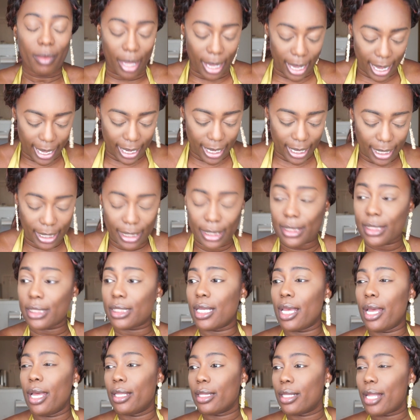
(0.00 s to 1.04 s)
And
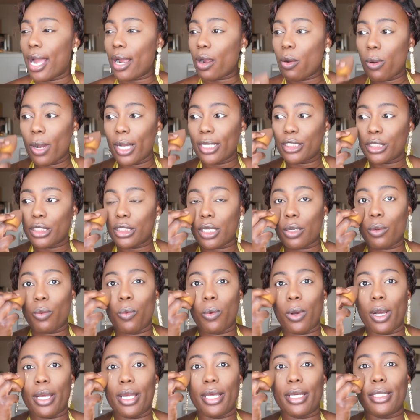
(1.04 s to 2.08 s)
that question
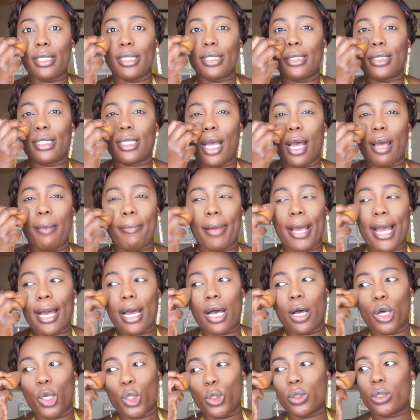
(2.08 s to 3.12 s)
was
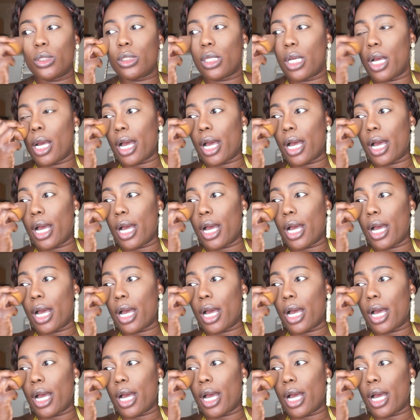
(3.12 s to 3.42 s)
about